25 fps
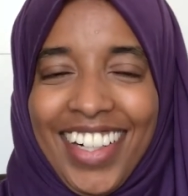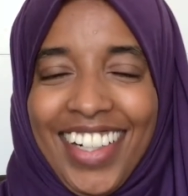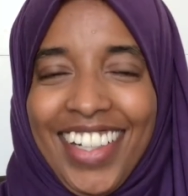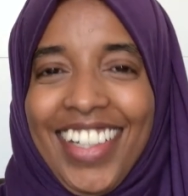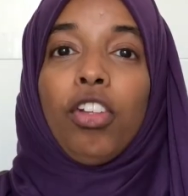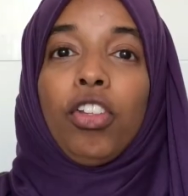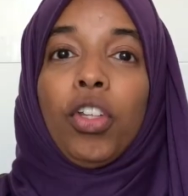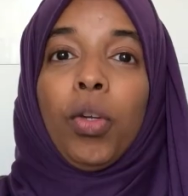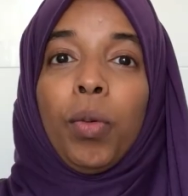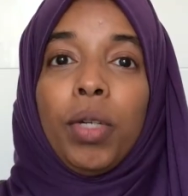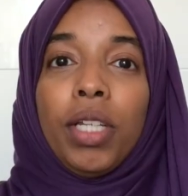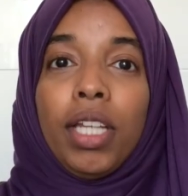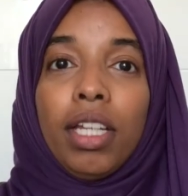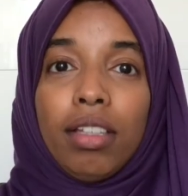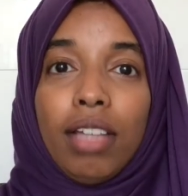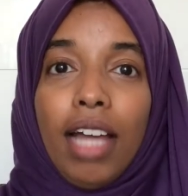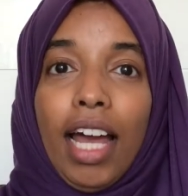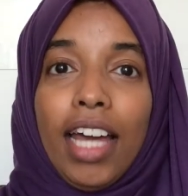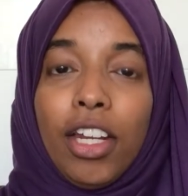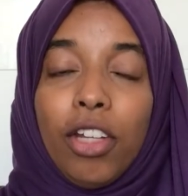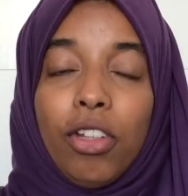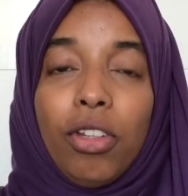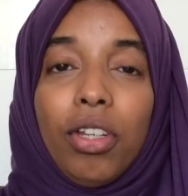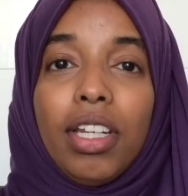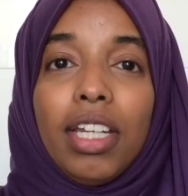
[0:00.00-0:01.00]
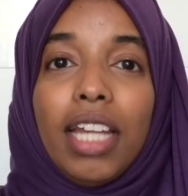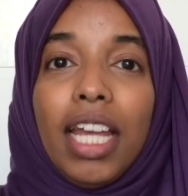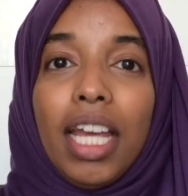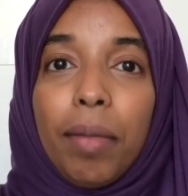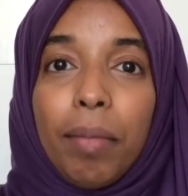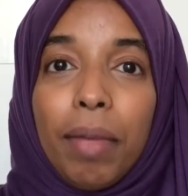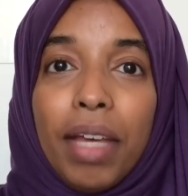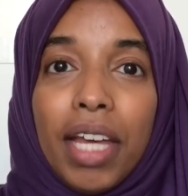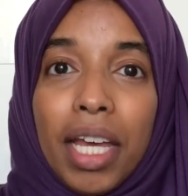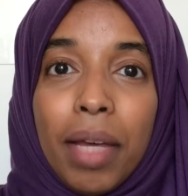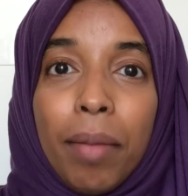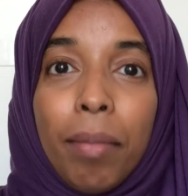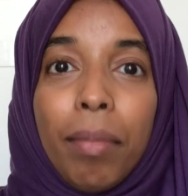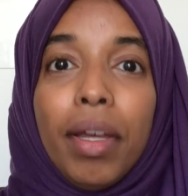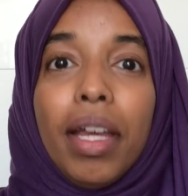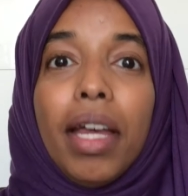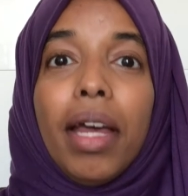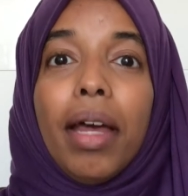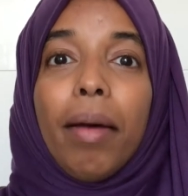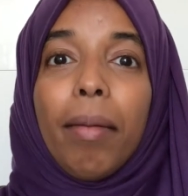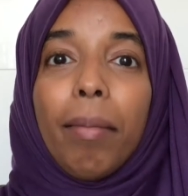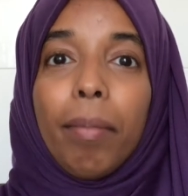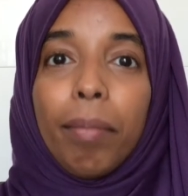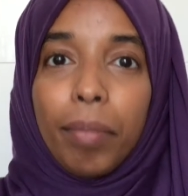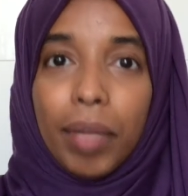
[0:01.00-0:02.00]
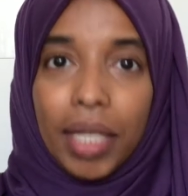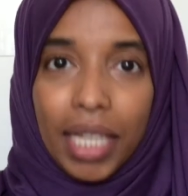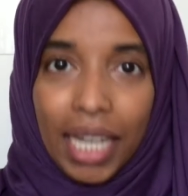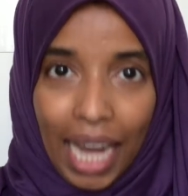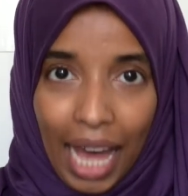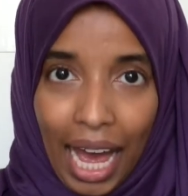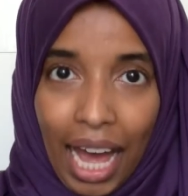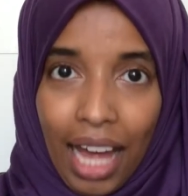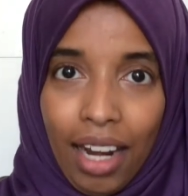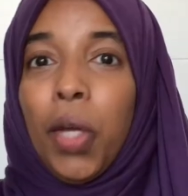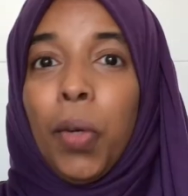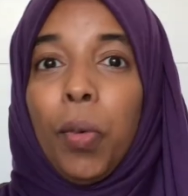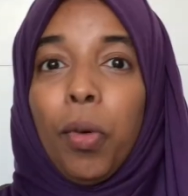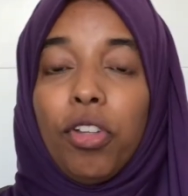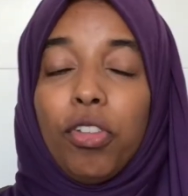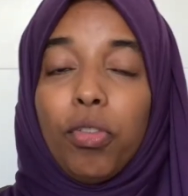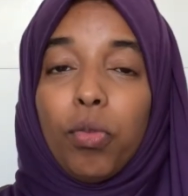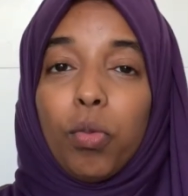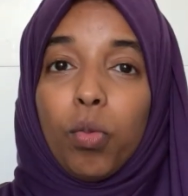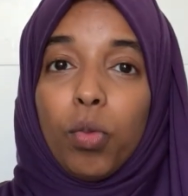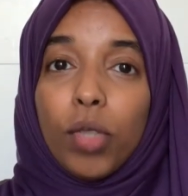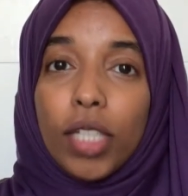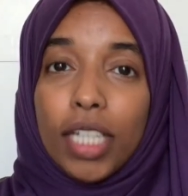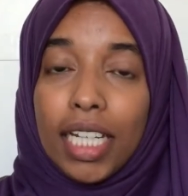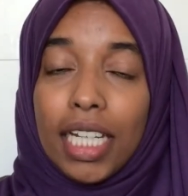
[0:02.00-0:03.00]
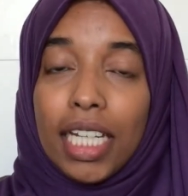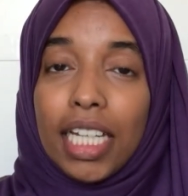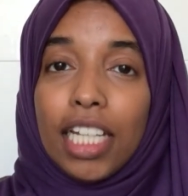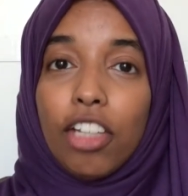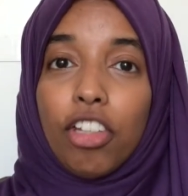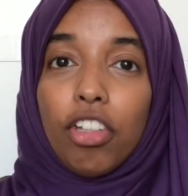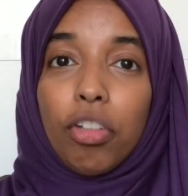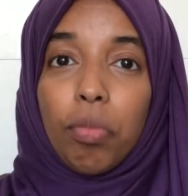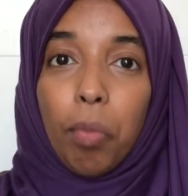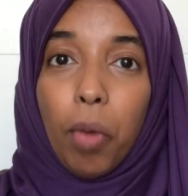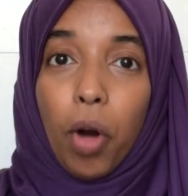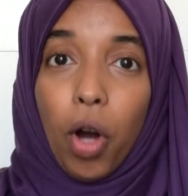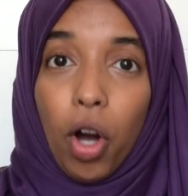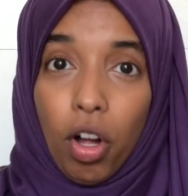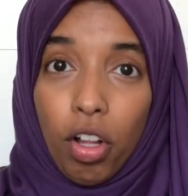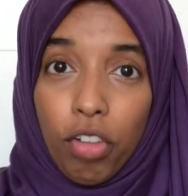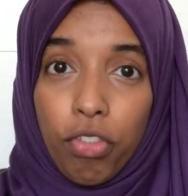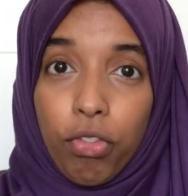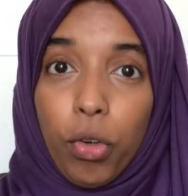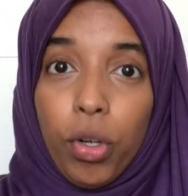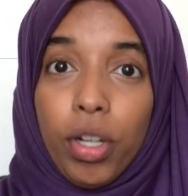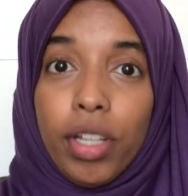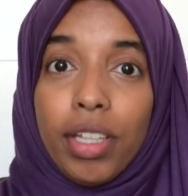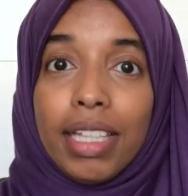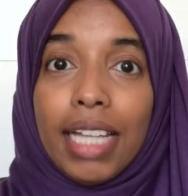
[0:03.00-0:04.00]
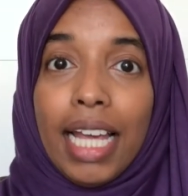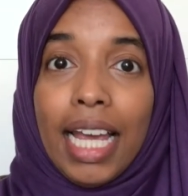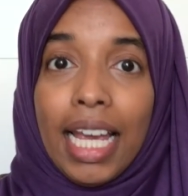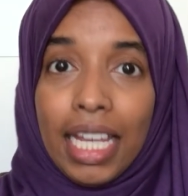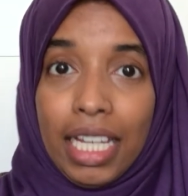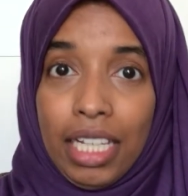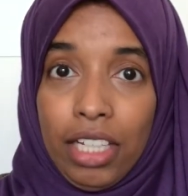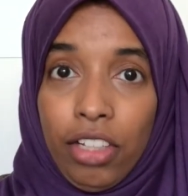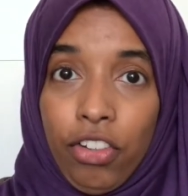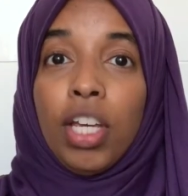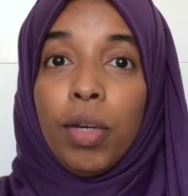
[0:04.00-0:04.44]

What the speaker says: So we decided to name him Bilal. He was really small for his age.